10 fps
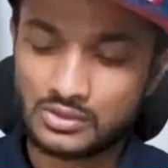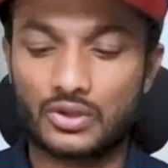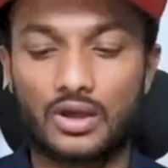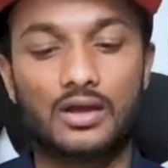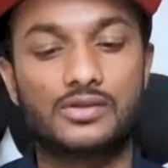
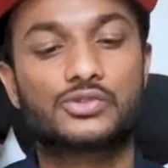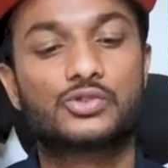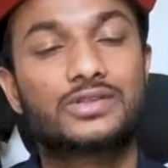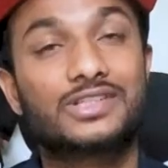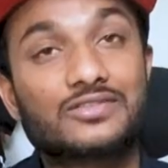
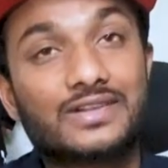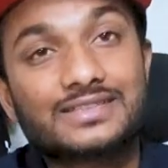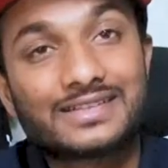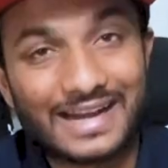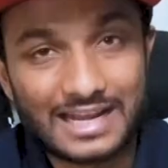So this one is
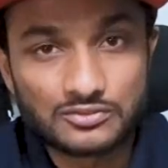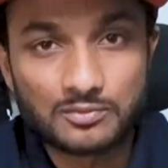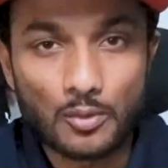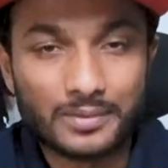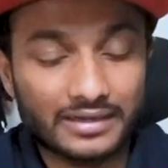a cast
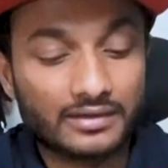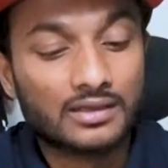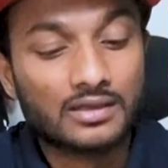bobbin.